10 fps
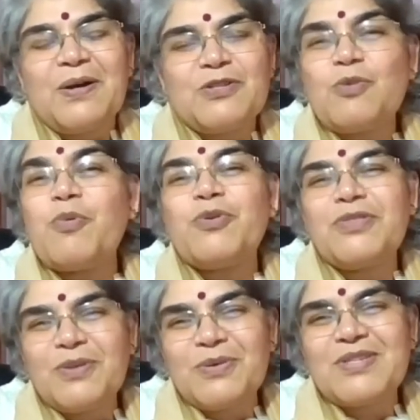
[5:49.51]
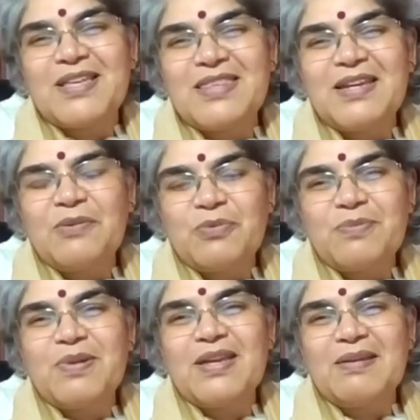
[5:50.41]
So both those, I think,
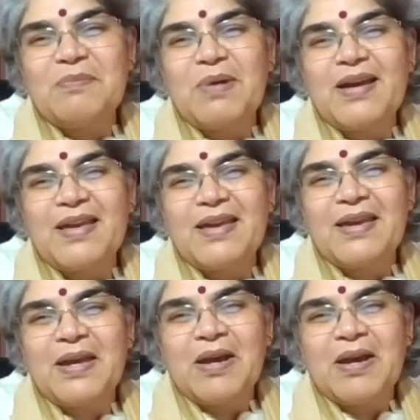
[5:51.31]
would be my,